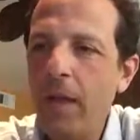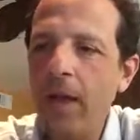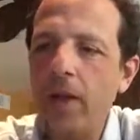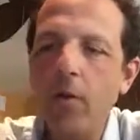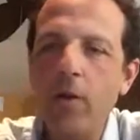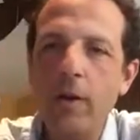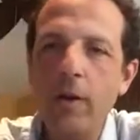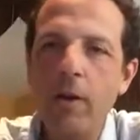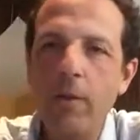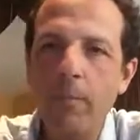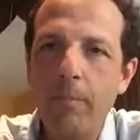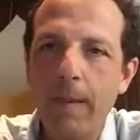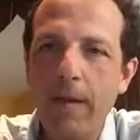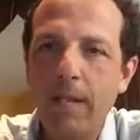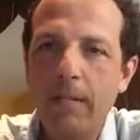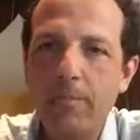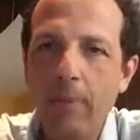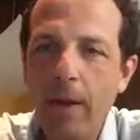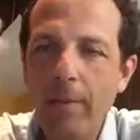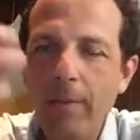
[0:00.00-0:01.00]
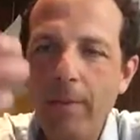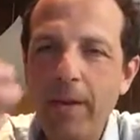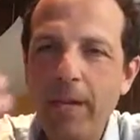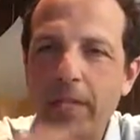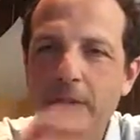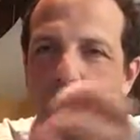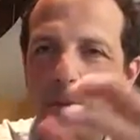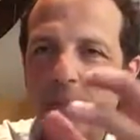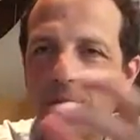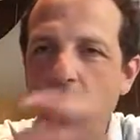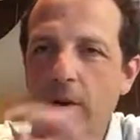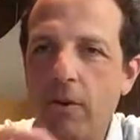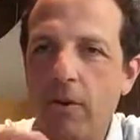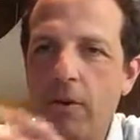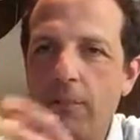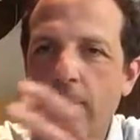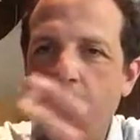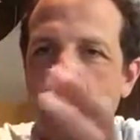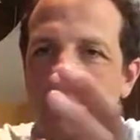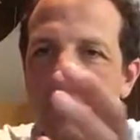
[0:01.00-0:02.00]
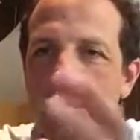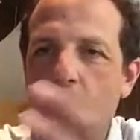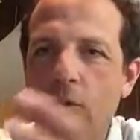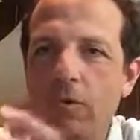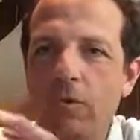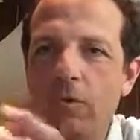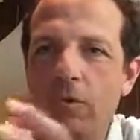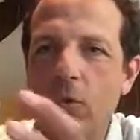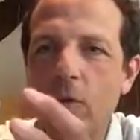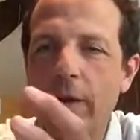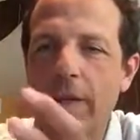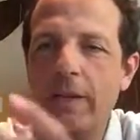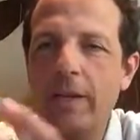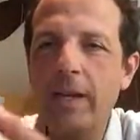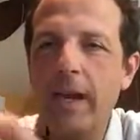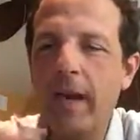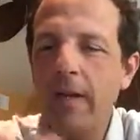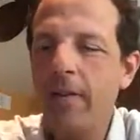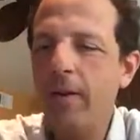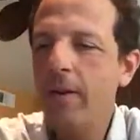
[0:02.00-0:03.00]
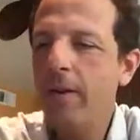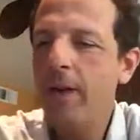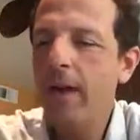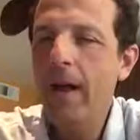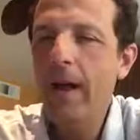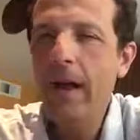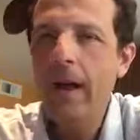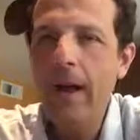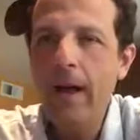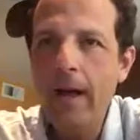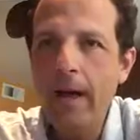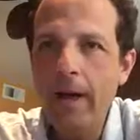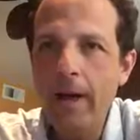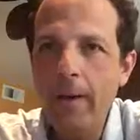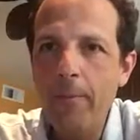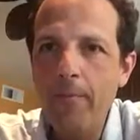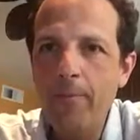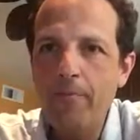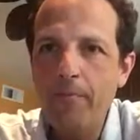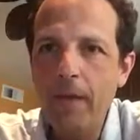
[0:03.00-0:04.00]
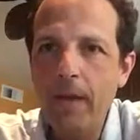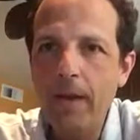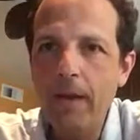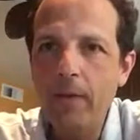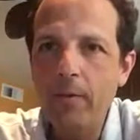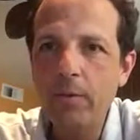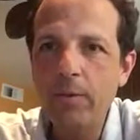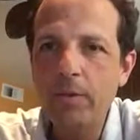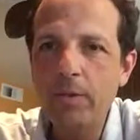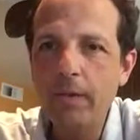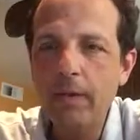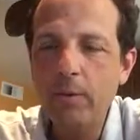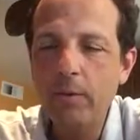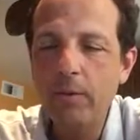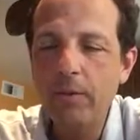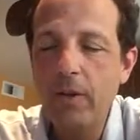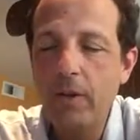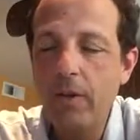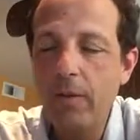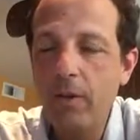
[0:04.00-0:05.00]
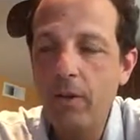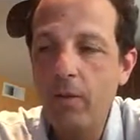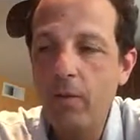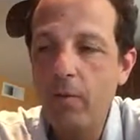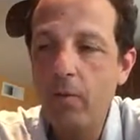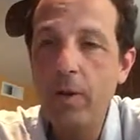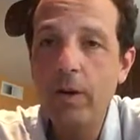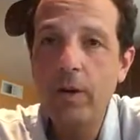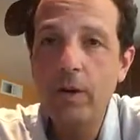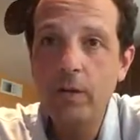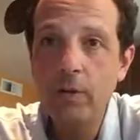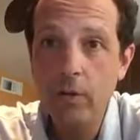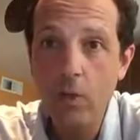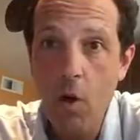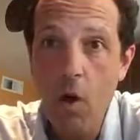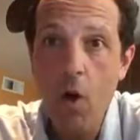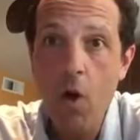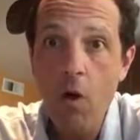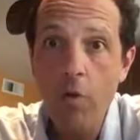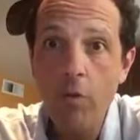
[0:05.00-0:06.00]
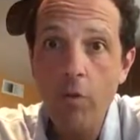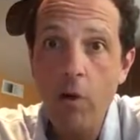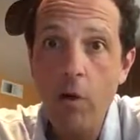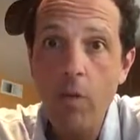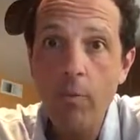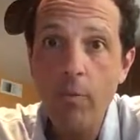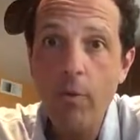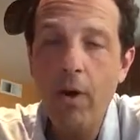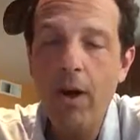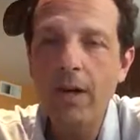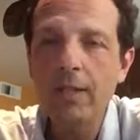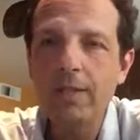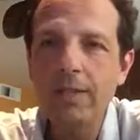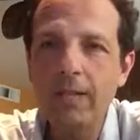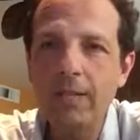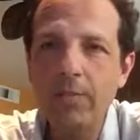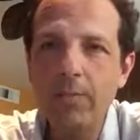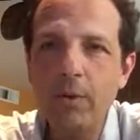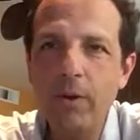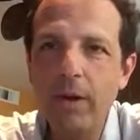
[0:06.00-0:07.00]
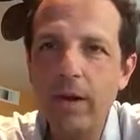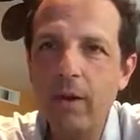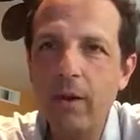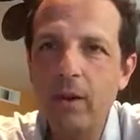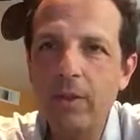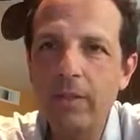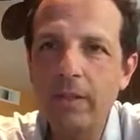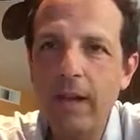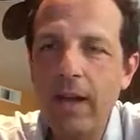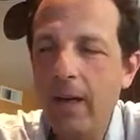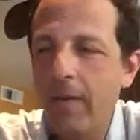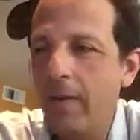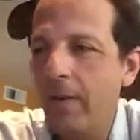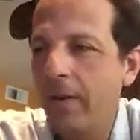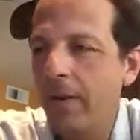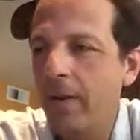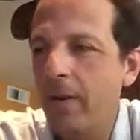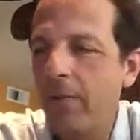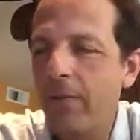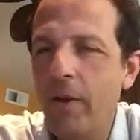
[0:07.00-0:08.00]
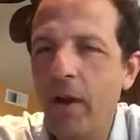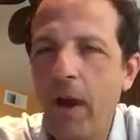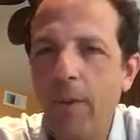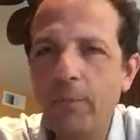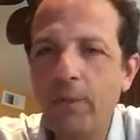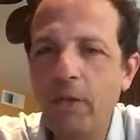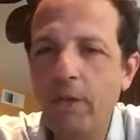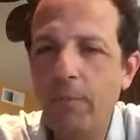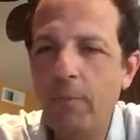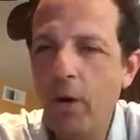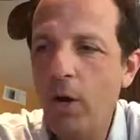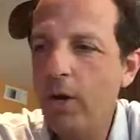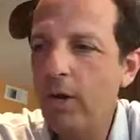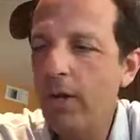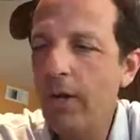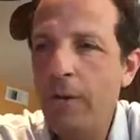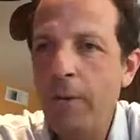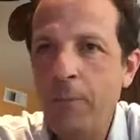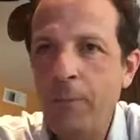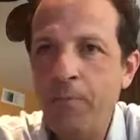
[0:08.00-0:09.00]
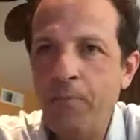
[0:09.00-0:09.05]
and you know, piece by piece, we started to put the whole story together. And it was a real long process putting it all together. You know, if you option a book,